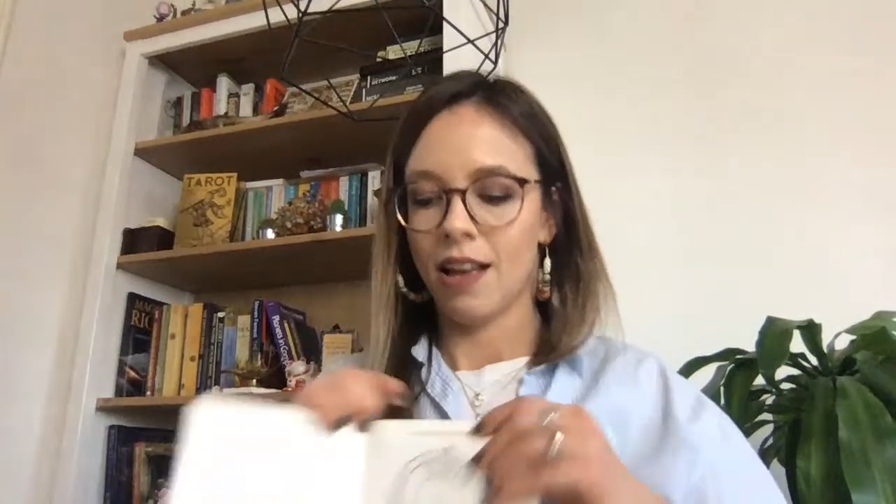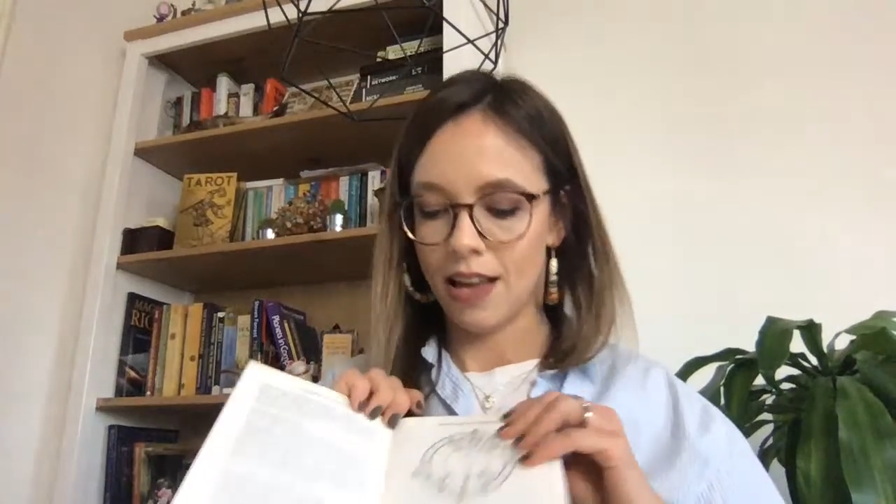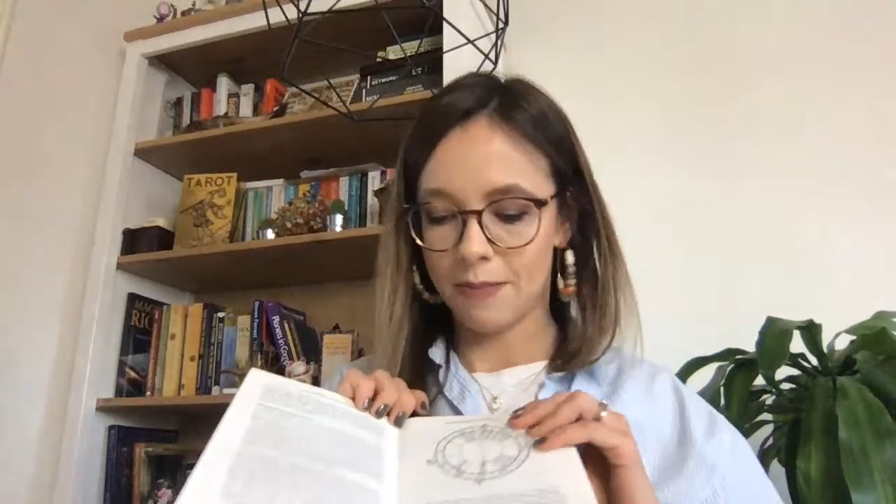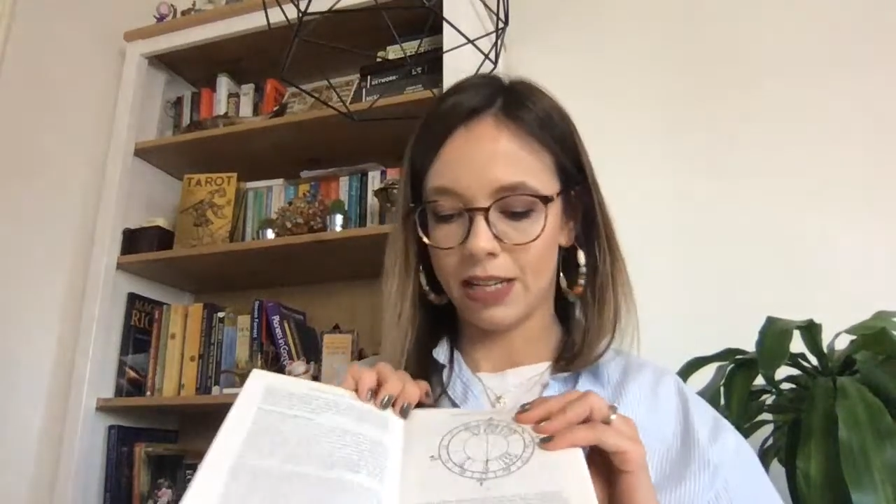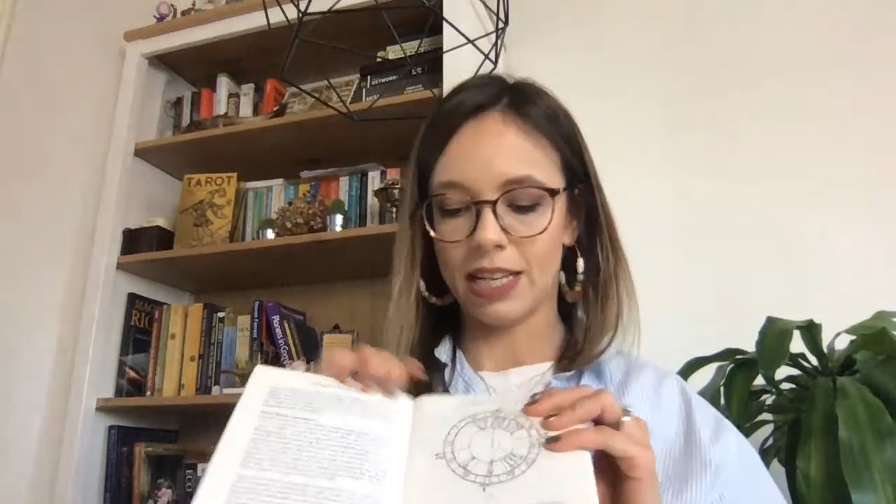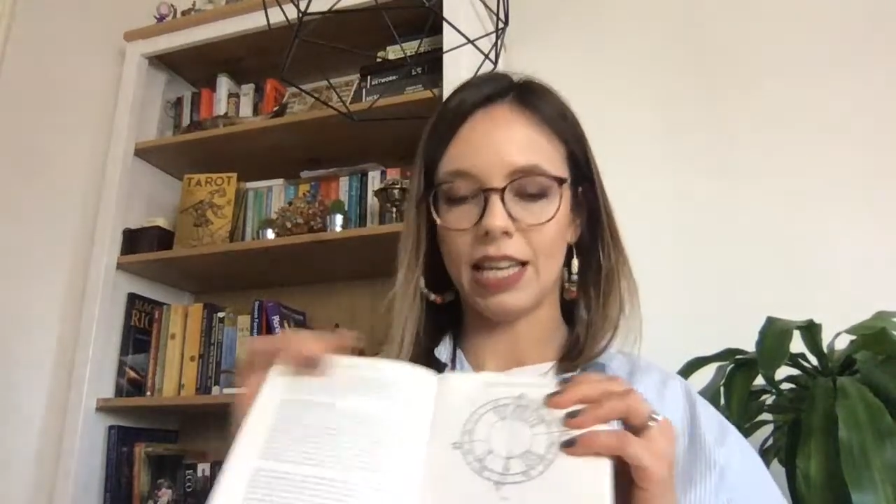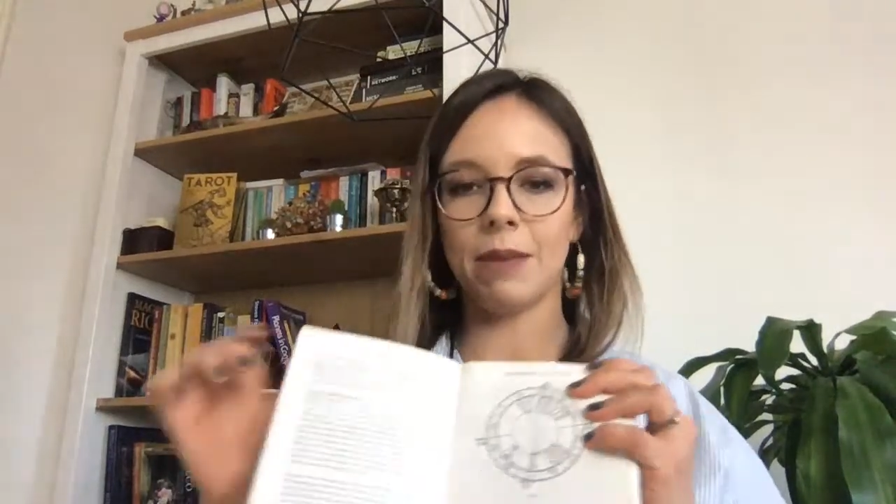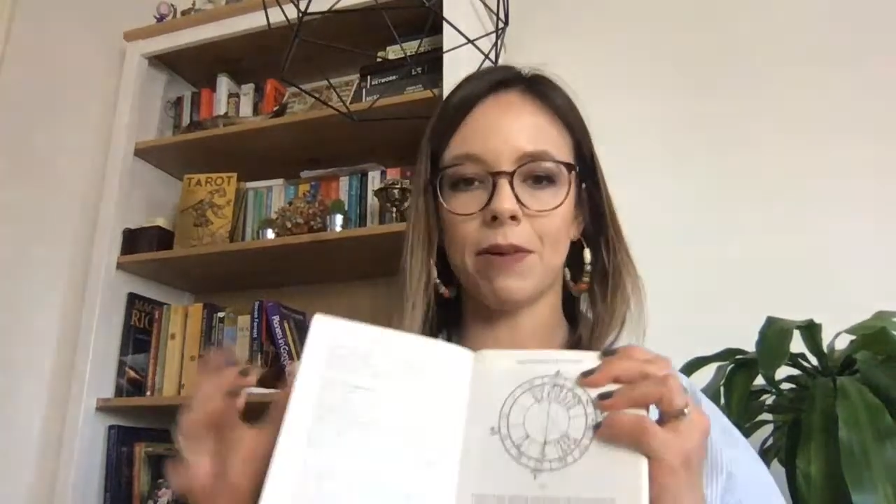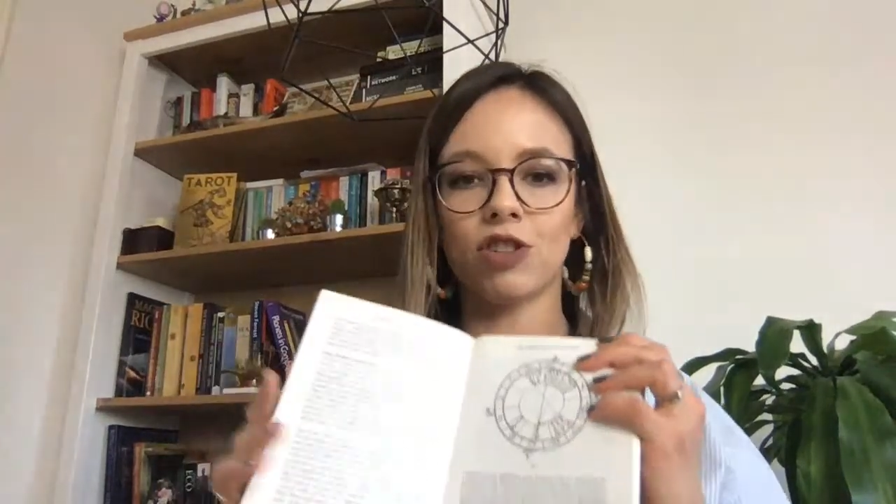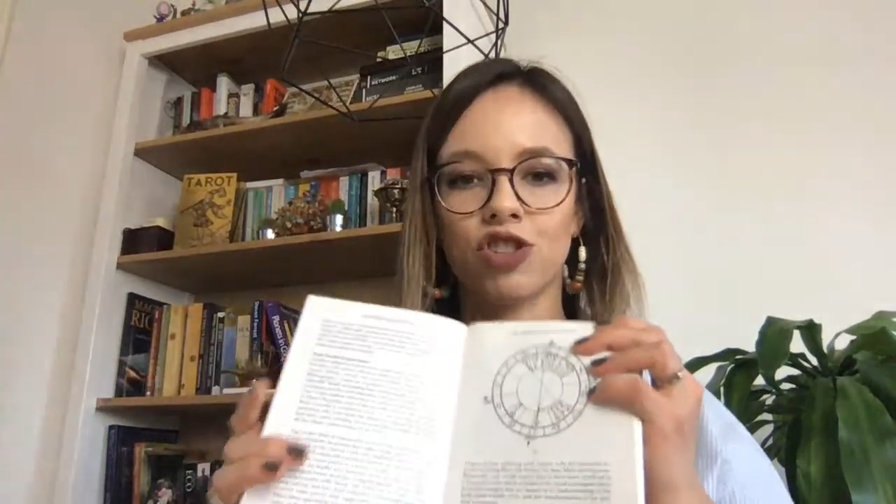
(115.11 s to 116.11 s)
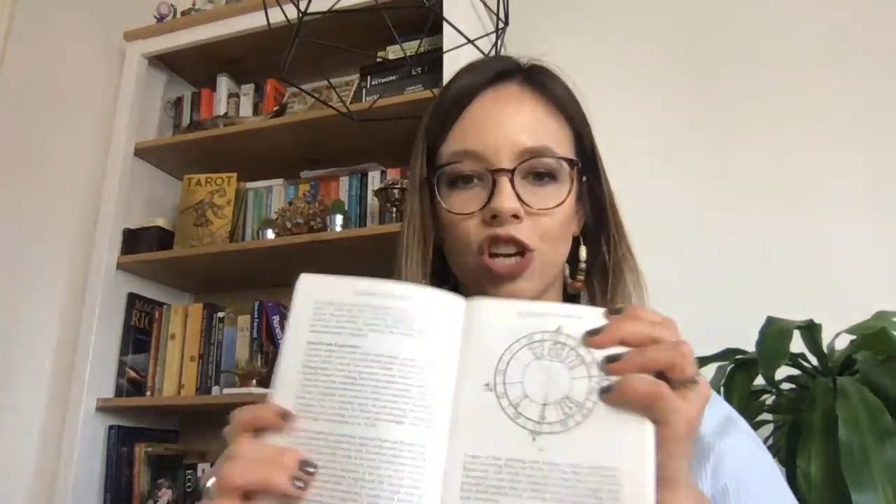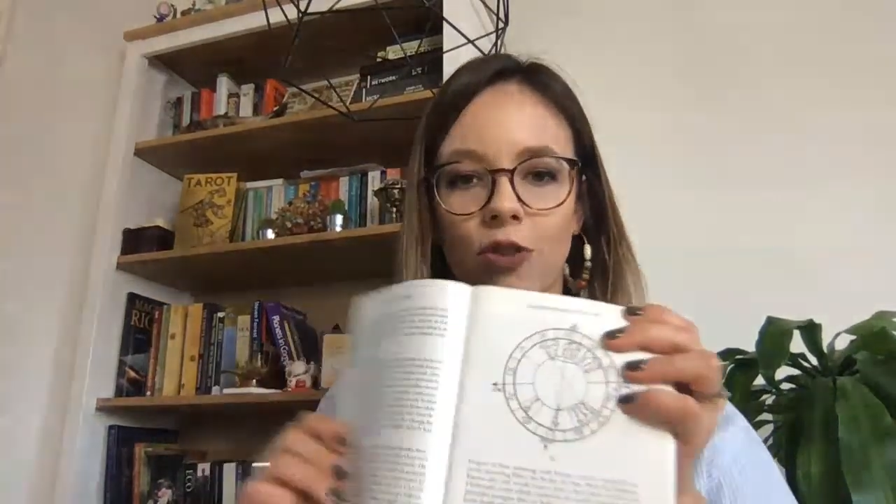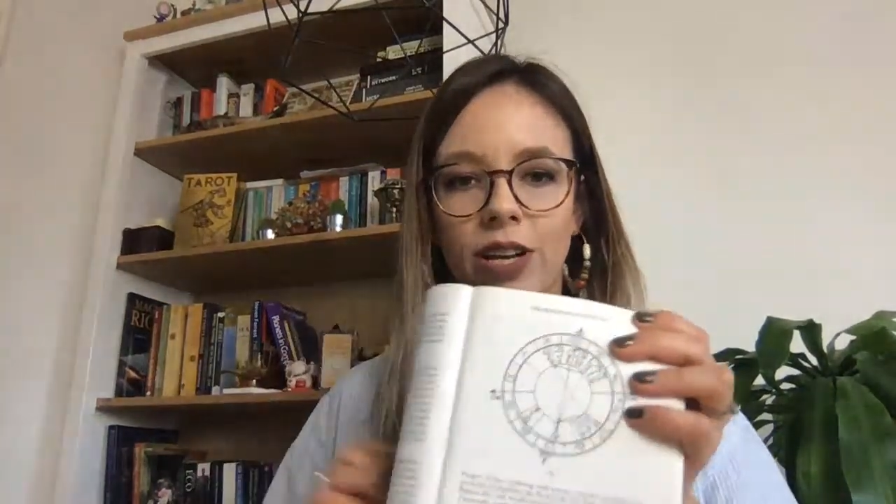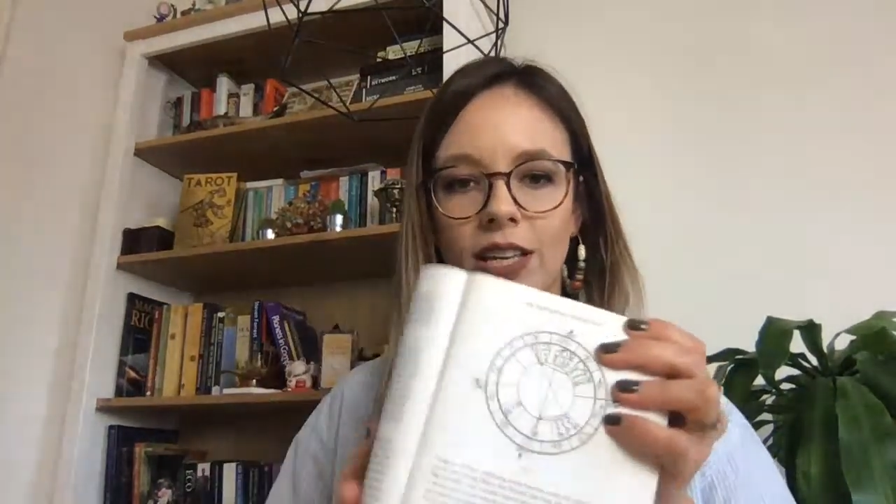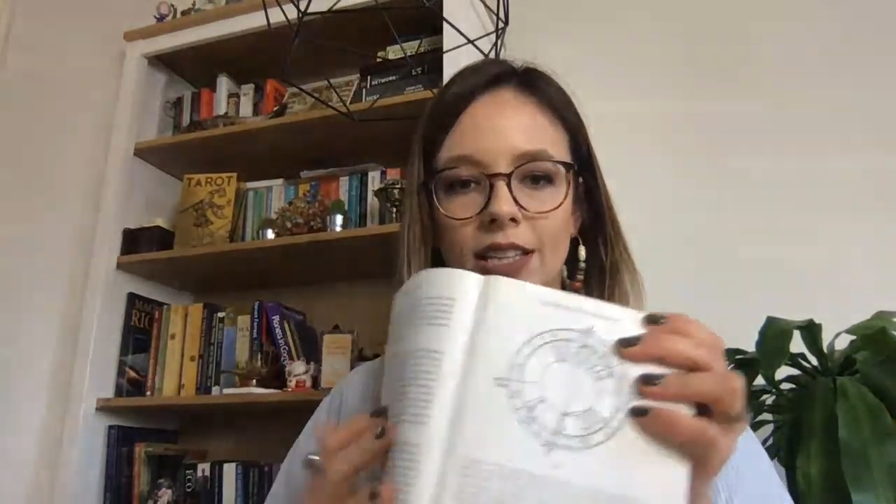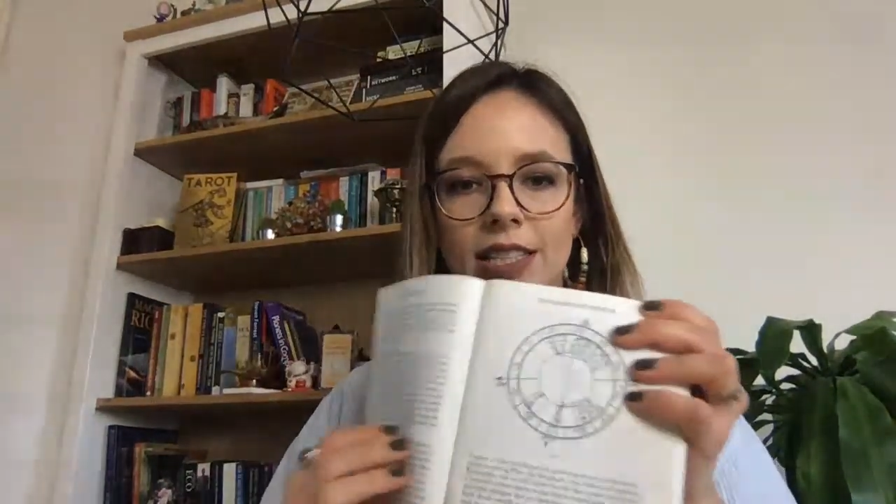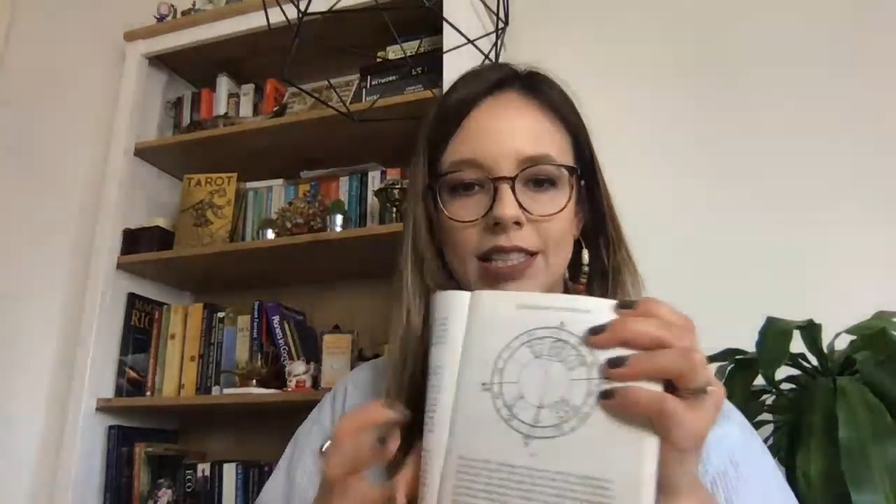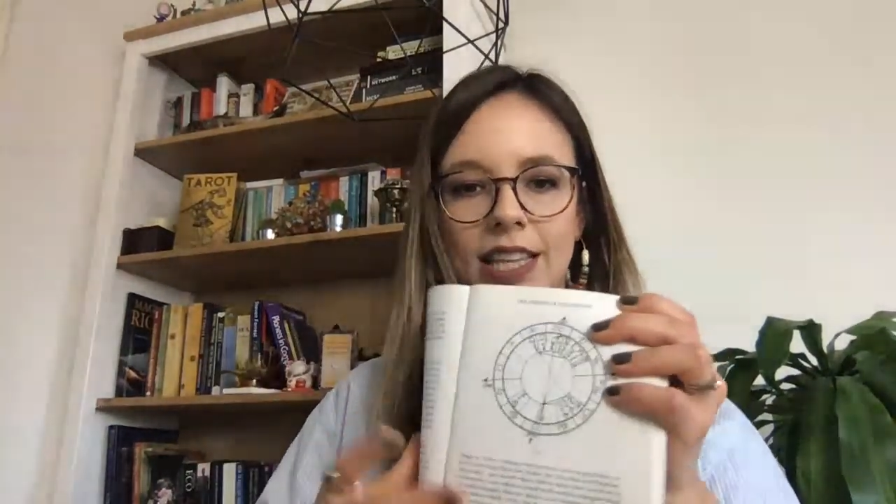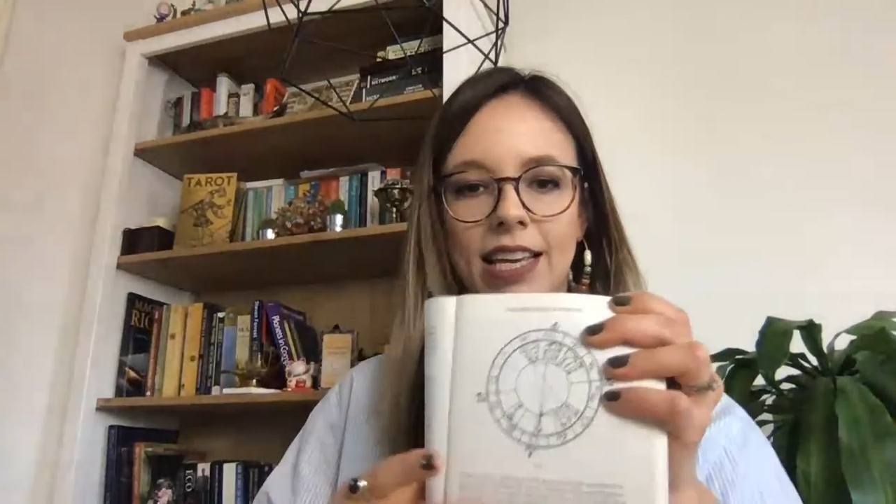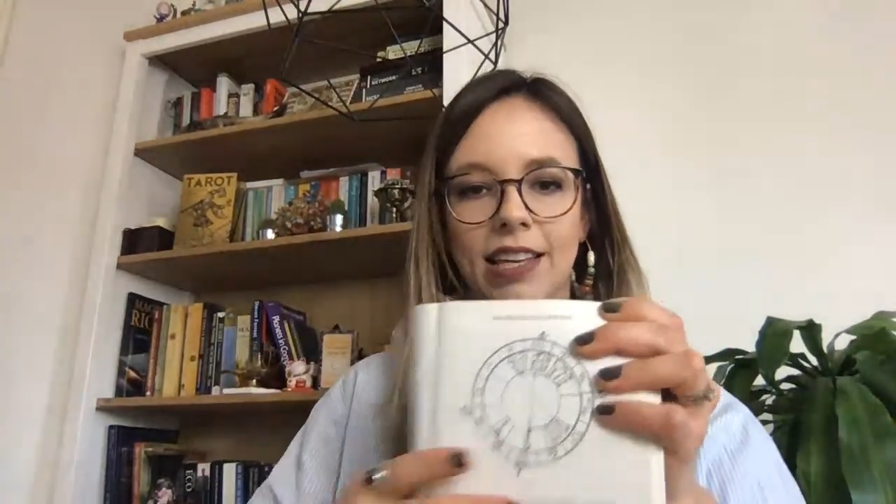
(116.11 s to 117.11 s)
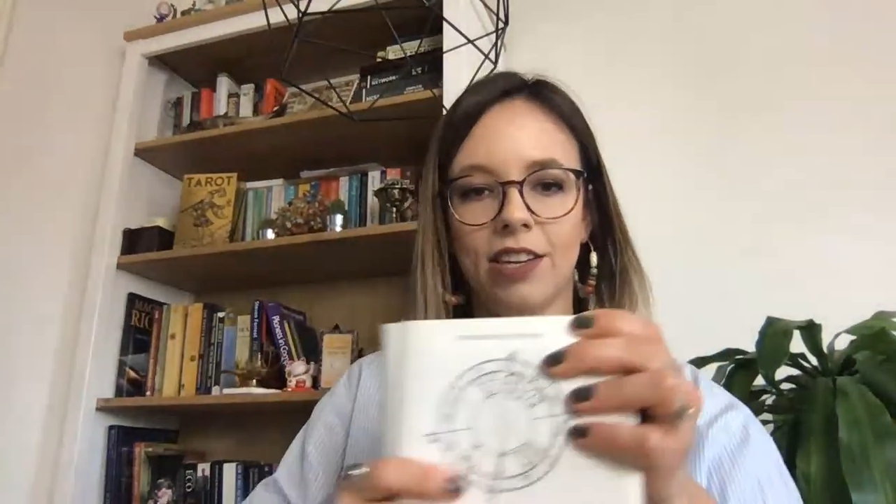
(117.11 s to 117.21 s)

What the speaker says: I'm going to keep on showing this thing